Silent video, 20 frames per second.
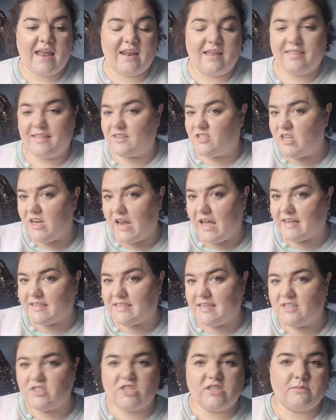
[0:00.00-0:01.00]
I think she
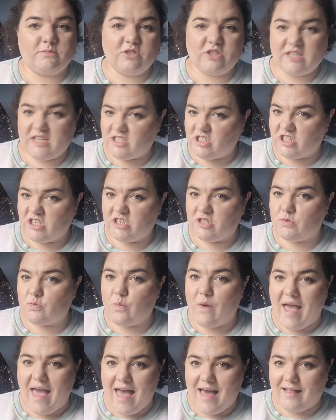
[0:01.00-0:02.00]
liked it. She's a musician as
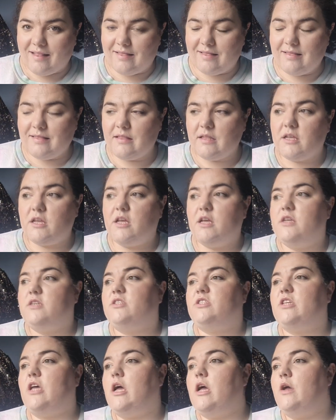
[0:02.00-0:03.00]
well.
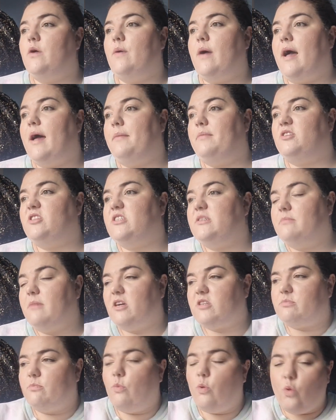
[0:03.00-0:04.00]
So she's
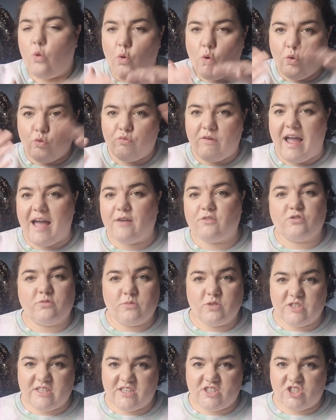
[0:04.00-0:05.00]
much more all-round
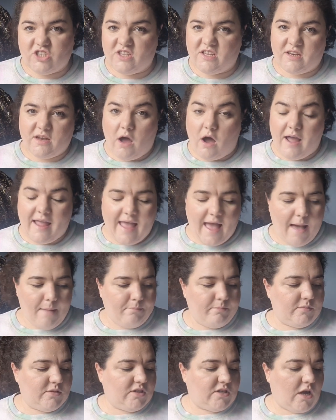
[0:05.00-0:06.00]
musician than I
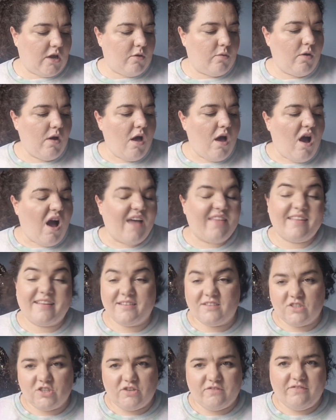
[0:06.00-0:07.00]
am. So I think
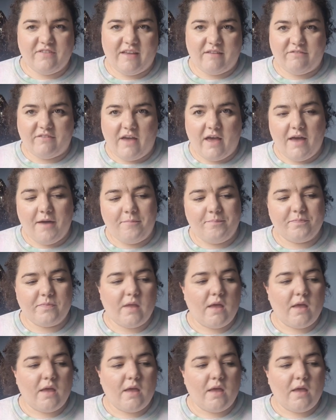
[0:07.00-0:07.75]
it's a good fit for her.